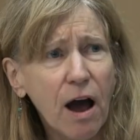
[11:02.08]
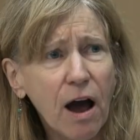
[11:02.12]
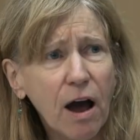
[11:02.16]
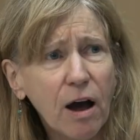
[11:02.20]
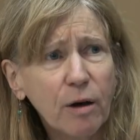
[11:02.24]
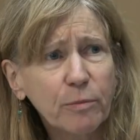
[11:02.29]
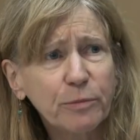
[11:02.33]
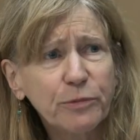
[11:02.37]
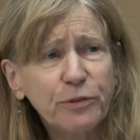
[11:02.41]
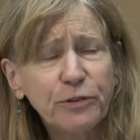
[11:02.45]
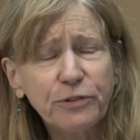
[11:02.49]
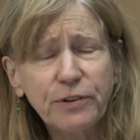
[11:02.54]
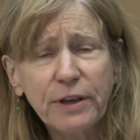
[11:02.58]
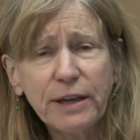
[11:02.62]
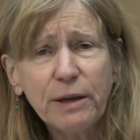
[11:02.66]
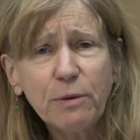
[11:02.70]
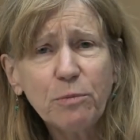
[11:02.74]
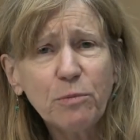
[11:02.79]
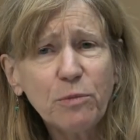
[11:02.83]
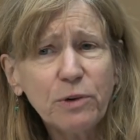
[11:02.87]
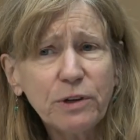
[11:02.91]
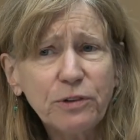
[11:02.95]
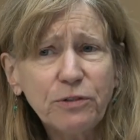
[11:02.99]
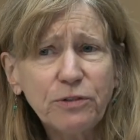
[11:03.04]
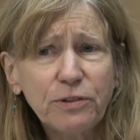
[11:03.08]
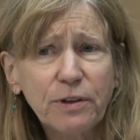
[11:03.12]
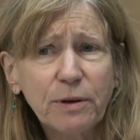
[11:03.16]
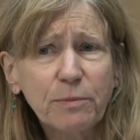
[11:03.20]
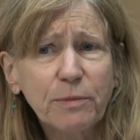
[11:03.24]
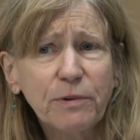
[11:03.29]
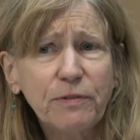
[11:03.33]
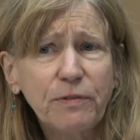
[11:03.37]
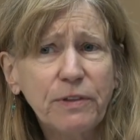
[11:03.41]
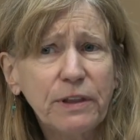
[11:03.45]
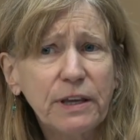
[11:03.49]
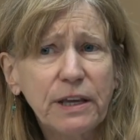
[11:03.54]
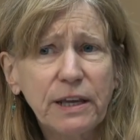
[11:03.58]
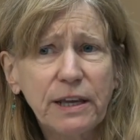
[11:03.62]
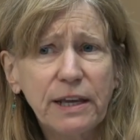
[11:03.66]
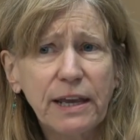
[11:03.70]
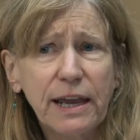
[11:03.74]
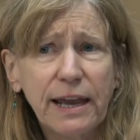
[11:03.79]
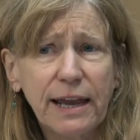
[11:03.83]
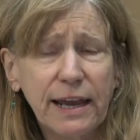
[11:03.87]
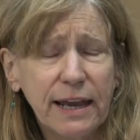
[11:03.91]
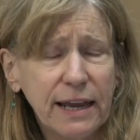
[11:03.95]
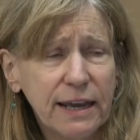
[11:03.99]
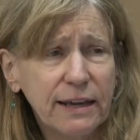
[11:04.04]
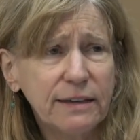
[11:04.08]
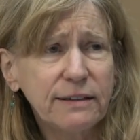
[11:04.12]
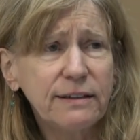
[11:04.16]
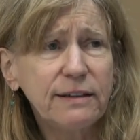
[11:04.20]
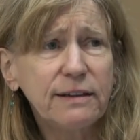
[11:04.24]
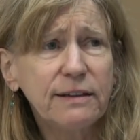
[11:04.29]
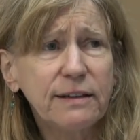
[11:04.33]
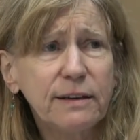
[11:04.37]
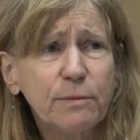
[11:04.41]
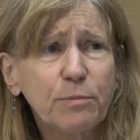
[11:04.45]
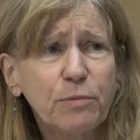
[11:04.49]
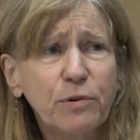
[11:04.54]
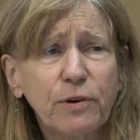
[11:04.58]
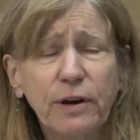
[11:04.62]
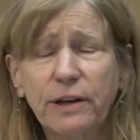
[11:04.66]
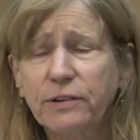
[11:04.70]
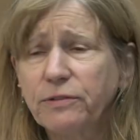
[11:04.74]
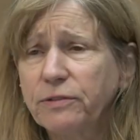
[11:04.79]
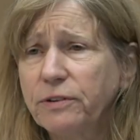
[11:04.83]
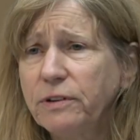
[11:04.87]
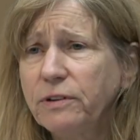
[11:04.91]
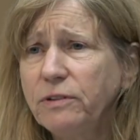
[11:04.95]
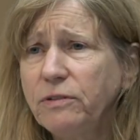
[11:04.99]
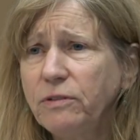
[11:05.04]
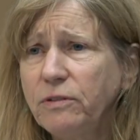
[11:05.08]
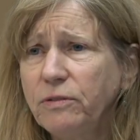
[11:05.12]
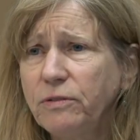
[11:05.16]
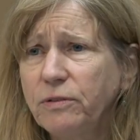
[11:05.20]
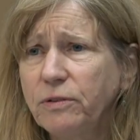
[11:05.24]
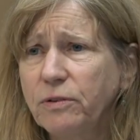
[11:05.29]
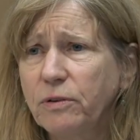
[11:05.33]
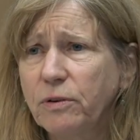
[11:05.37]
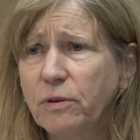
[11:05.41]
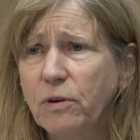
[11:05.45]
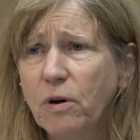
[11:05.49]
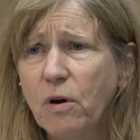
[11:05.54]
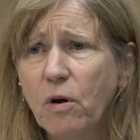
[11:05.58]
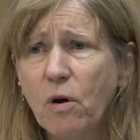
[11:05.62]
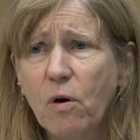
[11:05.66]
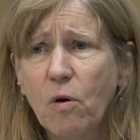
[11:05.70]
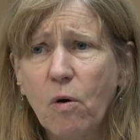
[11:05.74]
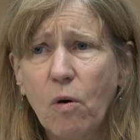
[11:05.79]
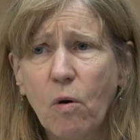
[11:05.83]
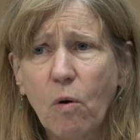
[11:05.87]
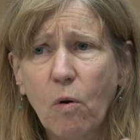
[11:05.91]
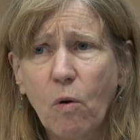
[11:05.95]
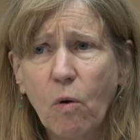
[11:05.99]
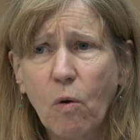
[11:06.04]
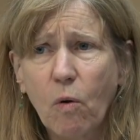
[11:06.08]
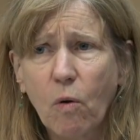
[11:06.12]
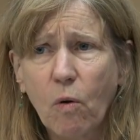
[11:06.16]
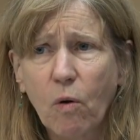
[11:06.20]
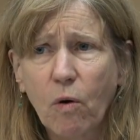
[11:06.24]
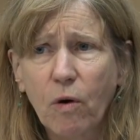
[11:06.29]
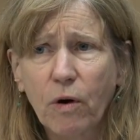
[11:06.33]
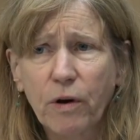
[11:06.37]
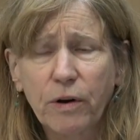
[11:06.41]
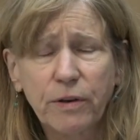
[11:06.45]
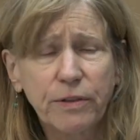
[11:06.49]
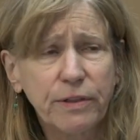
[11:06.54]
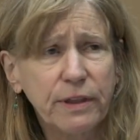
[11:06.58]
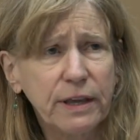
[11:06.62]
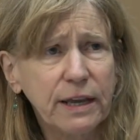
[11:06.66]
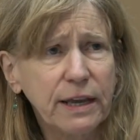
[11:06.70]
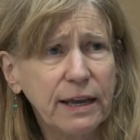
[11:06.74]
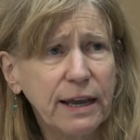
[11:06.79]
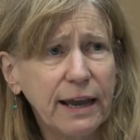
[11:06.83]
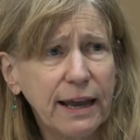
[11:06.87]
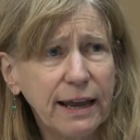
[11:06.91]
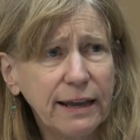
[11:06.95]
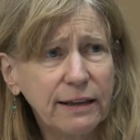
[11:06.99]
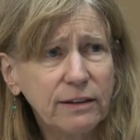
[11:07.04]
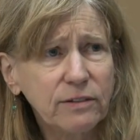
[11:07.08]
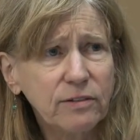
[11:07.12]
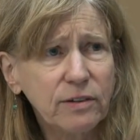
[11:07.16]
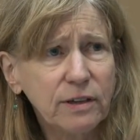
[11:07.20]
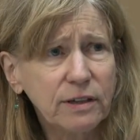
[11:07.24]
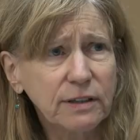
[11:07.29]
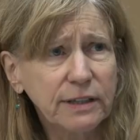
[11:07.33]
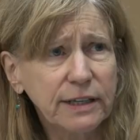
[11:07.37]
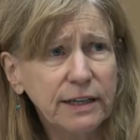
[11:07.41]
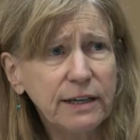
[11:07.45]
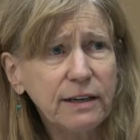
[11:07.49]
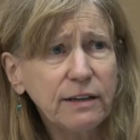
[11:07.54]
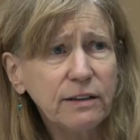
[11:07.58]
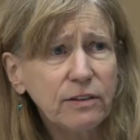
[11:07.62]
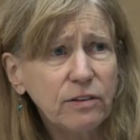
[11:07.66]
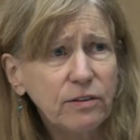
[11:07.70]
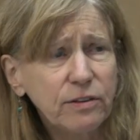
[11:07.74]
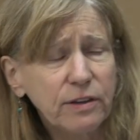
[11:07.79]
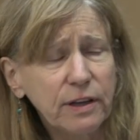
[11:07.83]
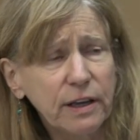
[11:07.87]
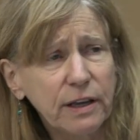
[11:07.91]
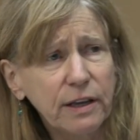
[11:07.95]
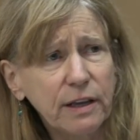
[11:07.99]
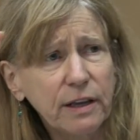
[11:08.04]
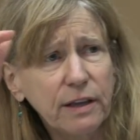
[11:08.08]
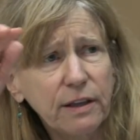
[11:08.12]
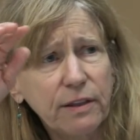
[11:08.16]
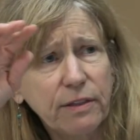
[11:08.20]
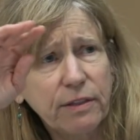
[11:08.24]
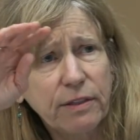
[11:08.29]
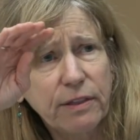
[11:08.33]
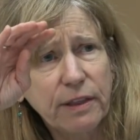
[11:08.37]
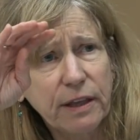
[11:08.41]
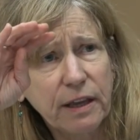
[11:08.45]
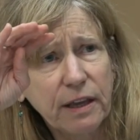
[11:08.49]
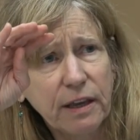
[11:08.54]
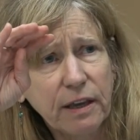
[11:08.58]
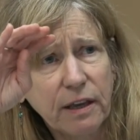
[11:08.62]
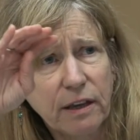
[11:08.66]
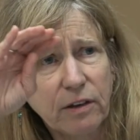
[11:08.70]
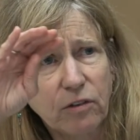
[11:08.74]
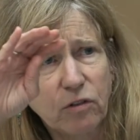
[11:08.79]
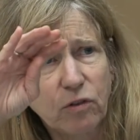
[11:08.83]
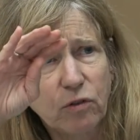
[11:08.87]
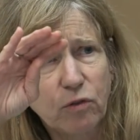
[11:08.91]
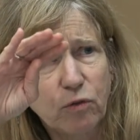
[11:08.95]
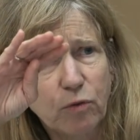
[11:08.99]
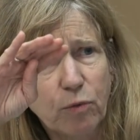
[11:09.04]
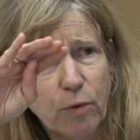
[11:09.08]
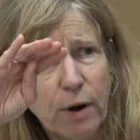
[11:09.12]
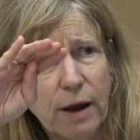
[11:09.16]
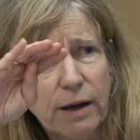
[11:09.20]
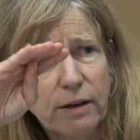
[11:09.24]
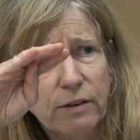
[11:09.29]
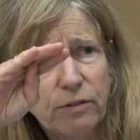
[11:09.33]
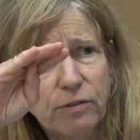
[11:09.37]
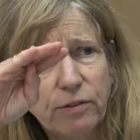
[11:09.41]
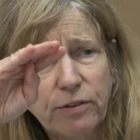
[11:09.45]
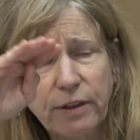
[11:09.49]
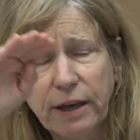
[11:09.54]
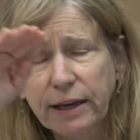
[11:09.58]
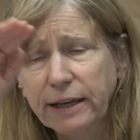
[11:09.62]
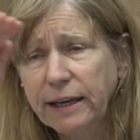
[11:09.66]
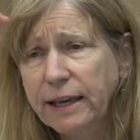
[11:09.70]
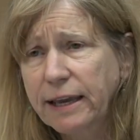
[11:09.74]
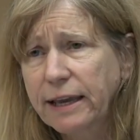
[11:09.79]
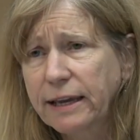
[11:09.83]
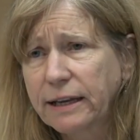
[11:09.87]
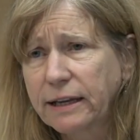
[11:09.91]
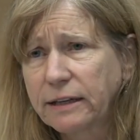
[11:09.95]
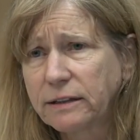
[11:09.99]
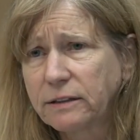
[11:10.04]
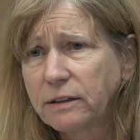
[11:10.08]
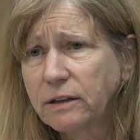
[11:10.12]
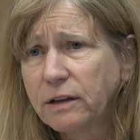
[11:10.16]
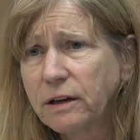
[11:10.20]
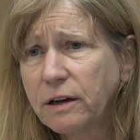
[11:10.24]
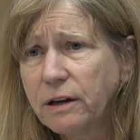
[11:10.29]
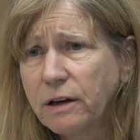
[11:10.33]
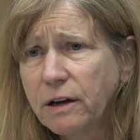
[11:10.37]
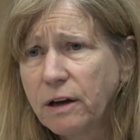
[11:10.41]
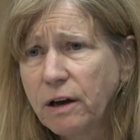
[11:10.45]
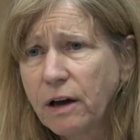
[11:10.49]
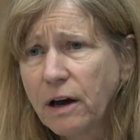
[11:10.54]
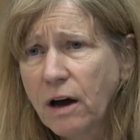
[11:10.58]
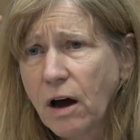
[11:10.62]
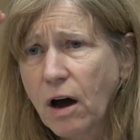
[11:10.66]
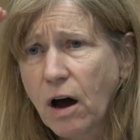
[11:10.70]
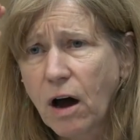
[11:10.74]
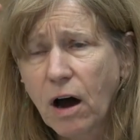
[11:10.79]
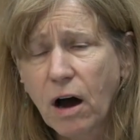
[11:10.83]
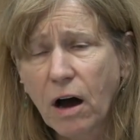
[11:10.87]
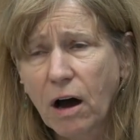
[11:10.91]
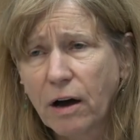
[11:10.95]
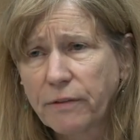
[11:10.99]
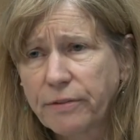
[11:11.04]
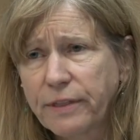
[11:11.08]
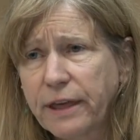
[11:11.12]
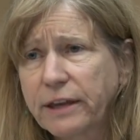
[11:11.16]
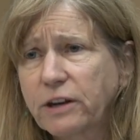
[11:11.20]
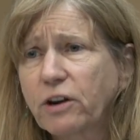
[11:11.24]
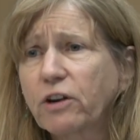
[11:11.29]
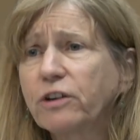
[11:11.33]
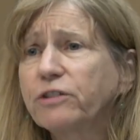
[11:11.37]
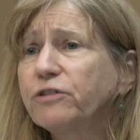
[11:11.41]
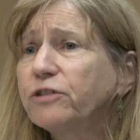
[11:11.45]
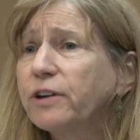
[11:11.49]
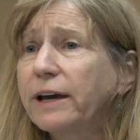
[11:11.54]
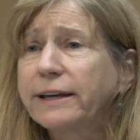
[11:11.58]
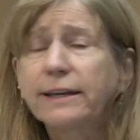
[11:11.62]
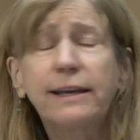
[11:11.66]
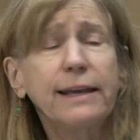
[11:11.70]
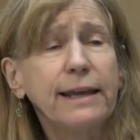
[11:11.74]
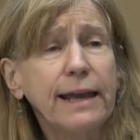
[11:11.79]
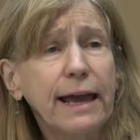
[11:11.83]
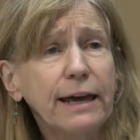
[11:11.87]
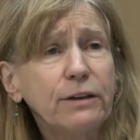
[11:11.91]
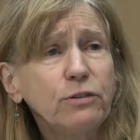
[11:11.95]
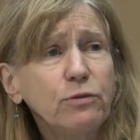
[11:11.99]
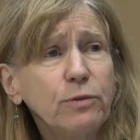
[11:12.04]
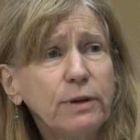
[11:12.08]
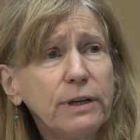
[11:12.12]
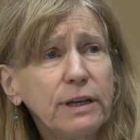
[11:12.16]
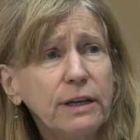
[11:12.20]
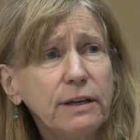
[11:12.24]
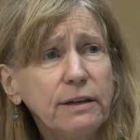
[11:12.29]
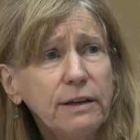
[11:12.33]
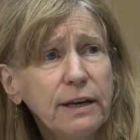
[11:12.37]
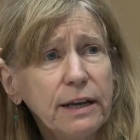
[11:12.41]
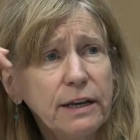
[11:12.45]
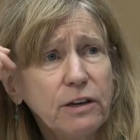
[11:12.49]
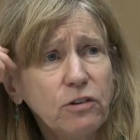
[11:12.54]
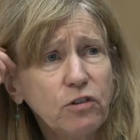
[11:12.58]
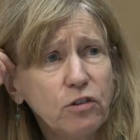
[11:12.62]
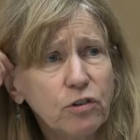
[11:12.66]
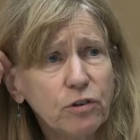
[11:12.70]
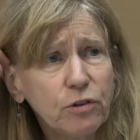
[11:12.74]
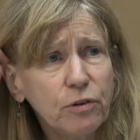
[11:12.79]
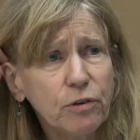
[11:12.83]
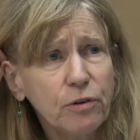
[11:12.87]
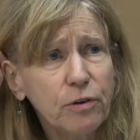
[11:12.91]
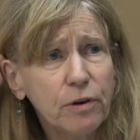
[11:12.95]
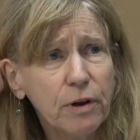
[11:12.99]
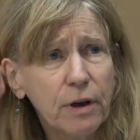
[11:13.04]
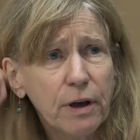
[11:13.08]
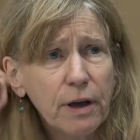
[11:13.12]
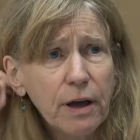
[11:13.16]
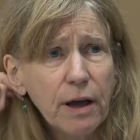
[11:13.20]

Um, same with some of the antidepressants or the anxiolytics, the, the drugs that, can, uh, that are psychiatric in nature.